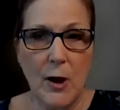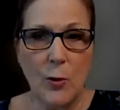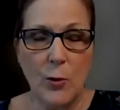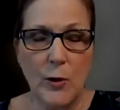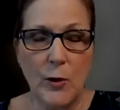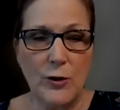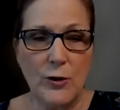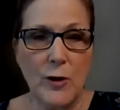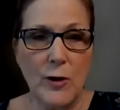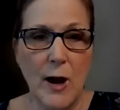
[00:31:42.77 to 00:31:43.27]

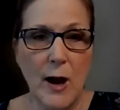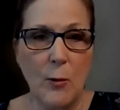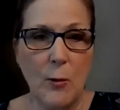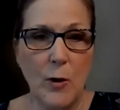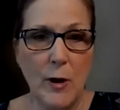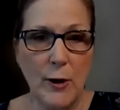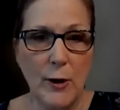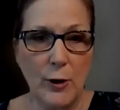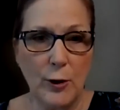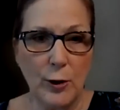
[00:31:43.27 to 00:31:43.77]
we do not
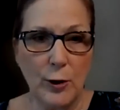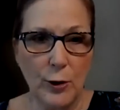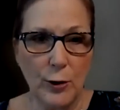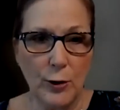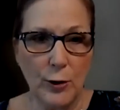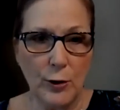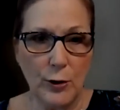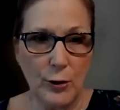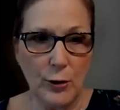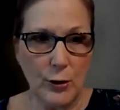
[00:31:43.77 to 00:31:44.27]
want to
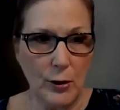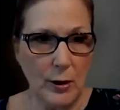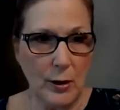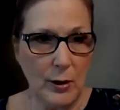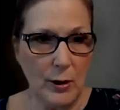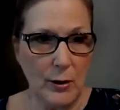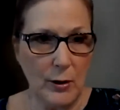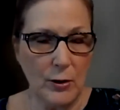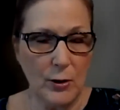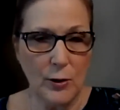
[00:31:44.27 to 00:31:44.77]
hurt
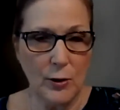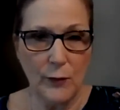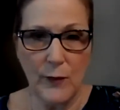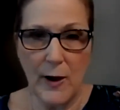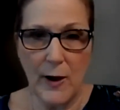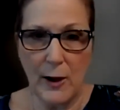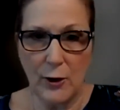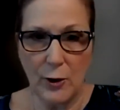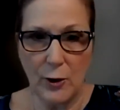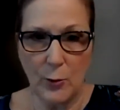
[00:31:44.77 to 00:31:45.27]
your
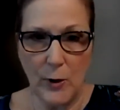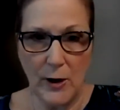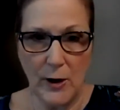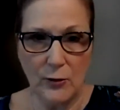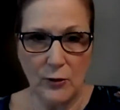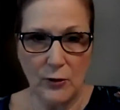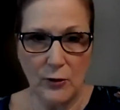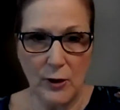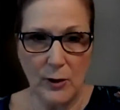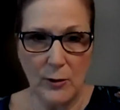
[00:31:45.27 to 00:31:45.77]

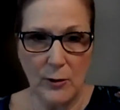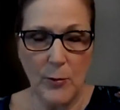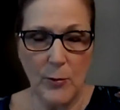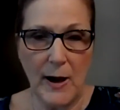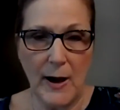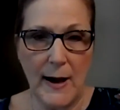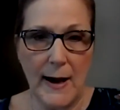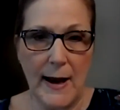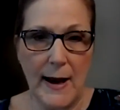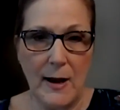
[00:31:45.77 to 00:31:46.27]
valuation
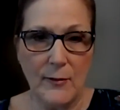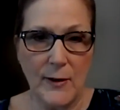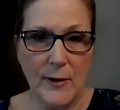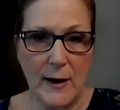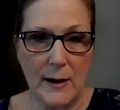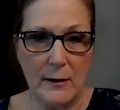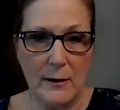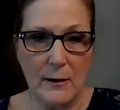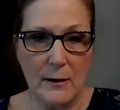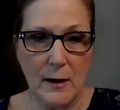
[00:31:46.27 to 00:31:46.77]
by
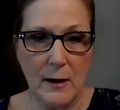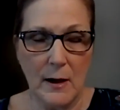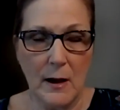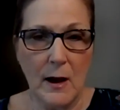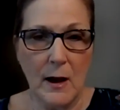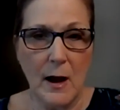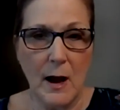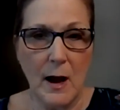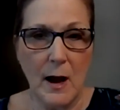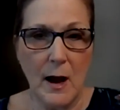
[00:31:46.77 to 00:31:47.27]
having
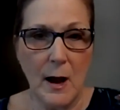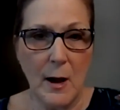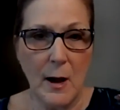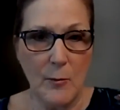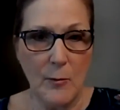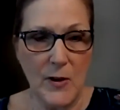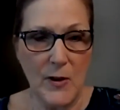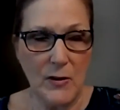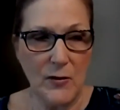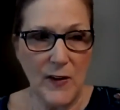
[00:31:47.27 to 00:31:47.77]

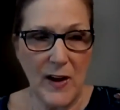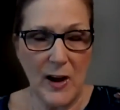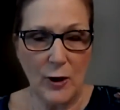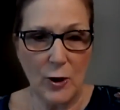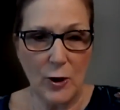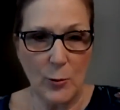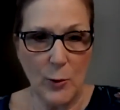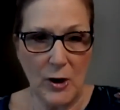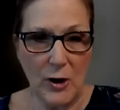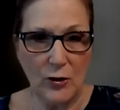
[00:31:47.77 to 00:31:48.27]
um, this
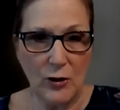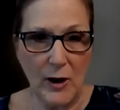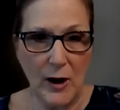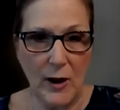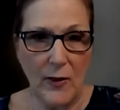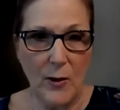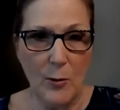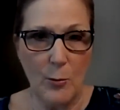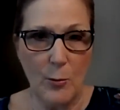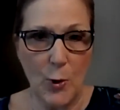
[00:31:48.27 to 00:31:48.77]
valuation
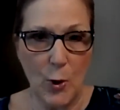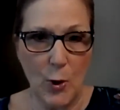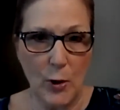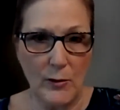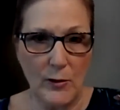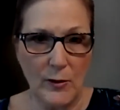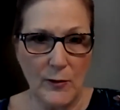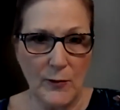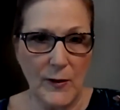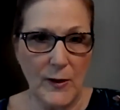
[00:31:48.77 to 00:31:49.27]
on the
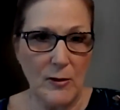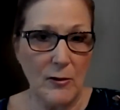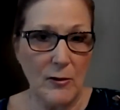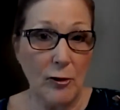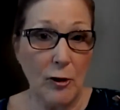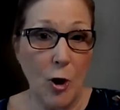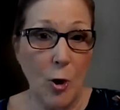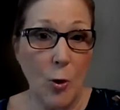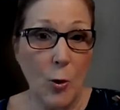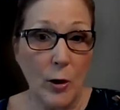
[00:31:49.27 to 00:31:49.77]
books if it's
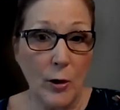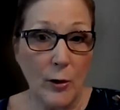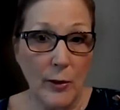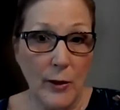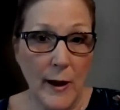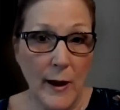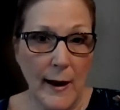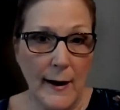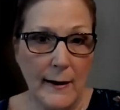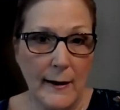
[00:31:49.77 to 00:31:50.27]
lower
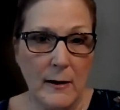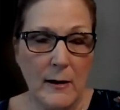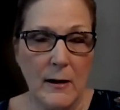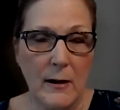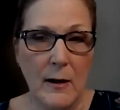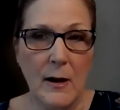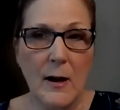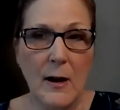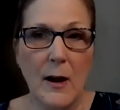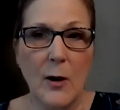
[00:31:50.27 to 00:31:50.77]

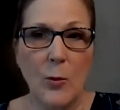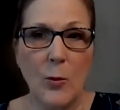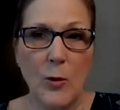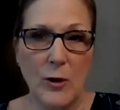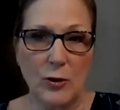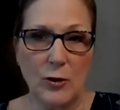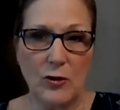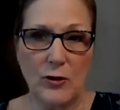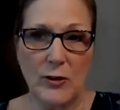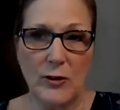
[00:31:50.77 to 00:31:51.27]
than
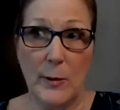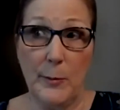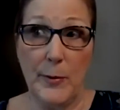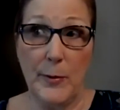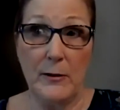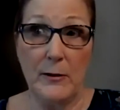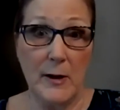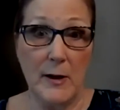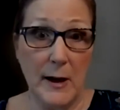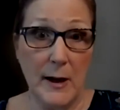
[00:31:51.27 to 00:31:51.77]
which
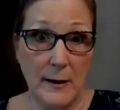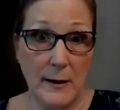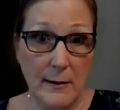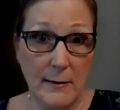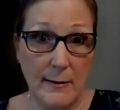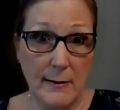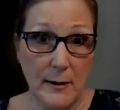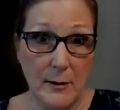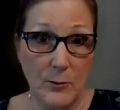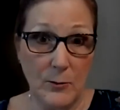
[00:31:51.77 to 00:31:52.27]
typically it
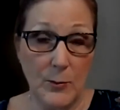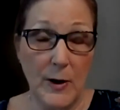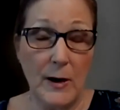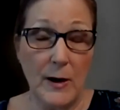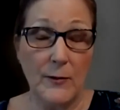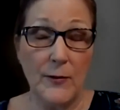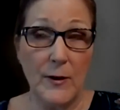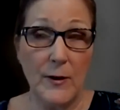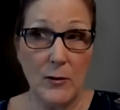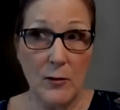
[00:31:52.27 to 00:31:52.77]
isn't but
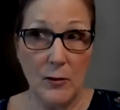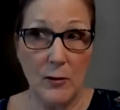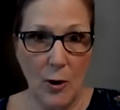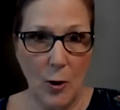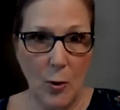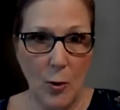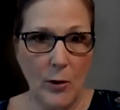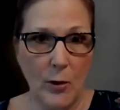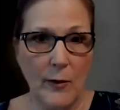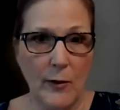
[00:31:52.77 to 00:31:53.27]
if it's
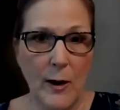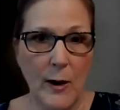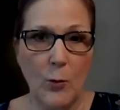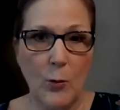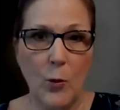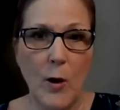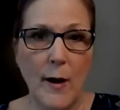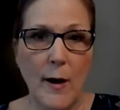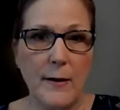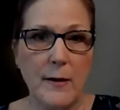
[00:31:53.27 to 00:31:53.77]
lower than
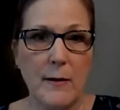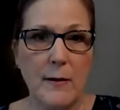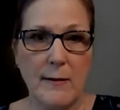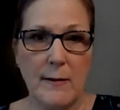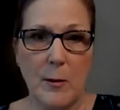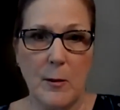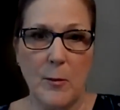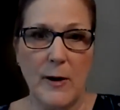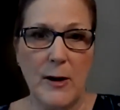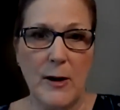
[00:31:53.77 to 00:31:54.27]
what
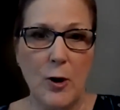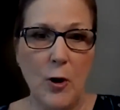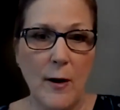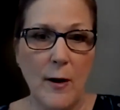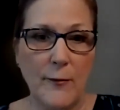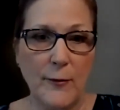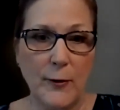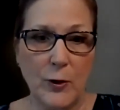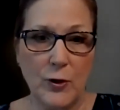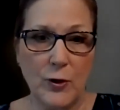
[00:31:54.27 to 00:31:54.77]
somebody
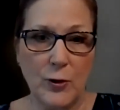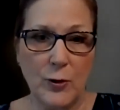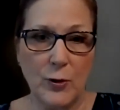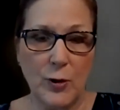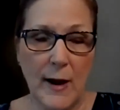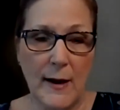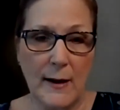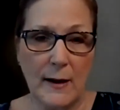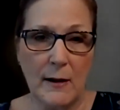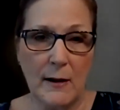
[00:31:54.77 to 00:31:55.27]
offered you
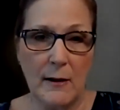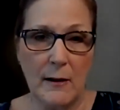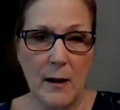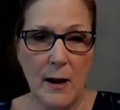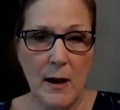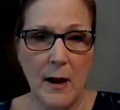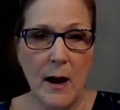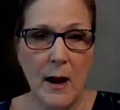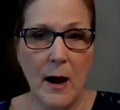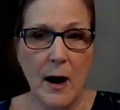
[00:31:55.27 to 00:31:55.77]
like in
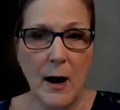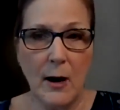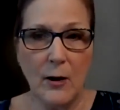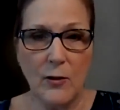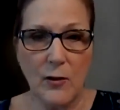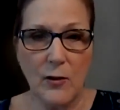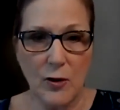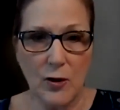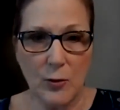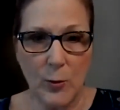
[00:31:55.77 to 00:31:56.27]
our
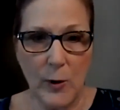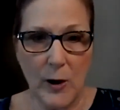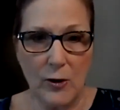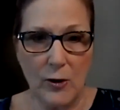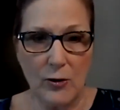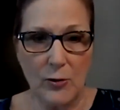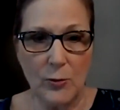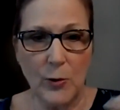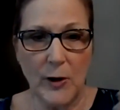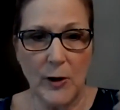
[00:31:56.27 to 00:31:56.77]

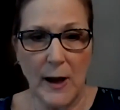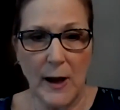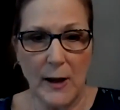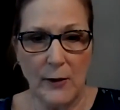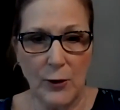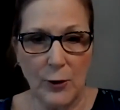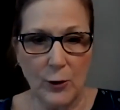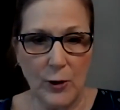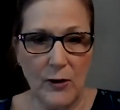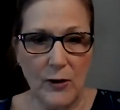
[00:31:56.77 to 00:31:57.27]
situation we
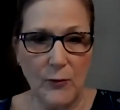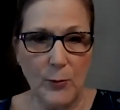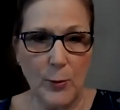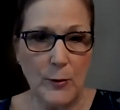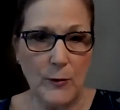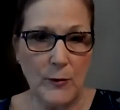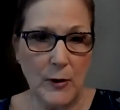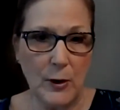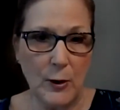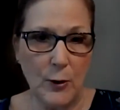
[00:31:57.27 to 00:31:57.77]
had 30%
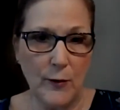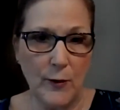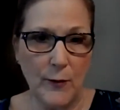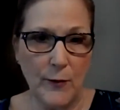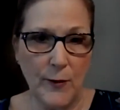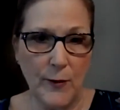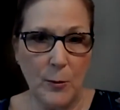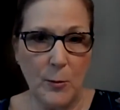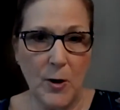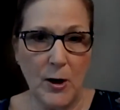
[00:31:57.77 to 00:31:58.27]

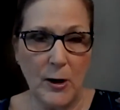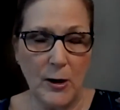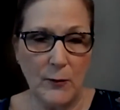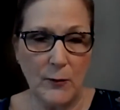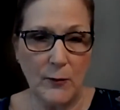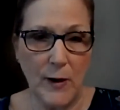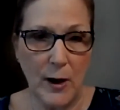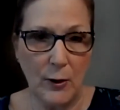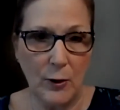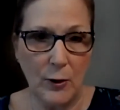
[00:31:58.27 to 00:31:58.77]
over fair
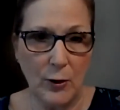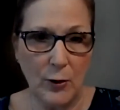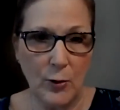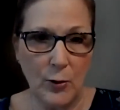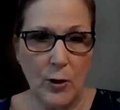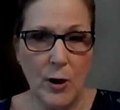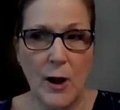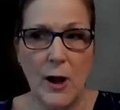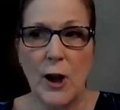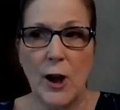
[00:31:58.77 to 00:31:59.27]
market
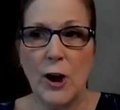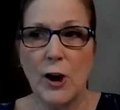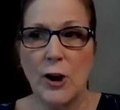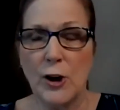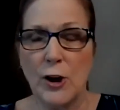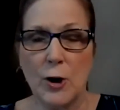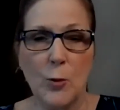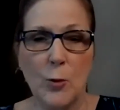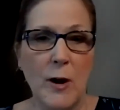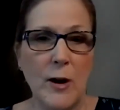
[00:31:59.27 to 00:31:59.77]
value
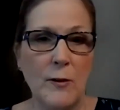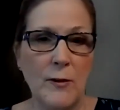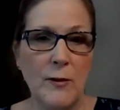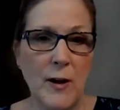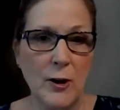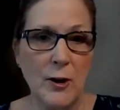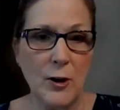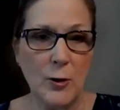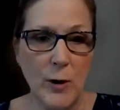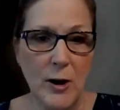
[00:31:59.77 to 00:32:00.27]
you don't want a
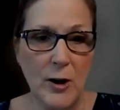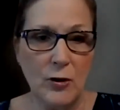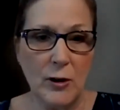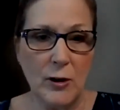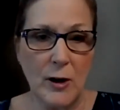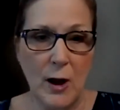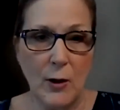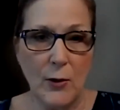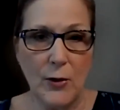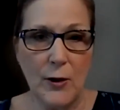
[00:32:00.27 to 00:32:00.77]

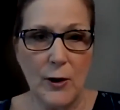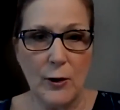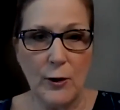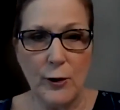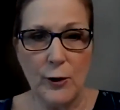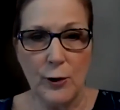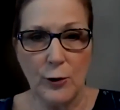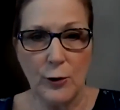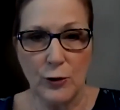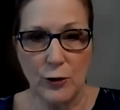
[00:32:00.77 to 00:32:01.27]
valuation out there
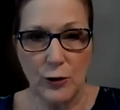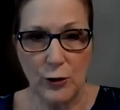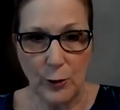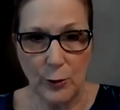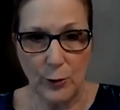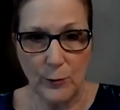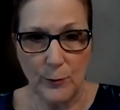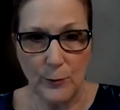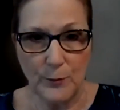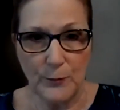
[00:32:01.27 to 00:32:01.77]
to hurt you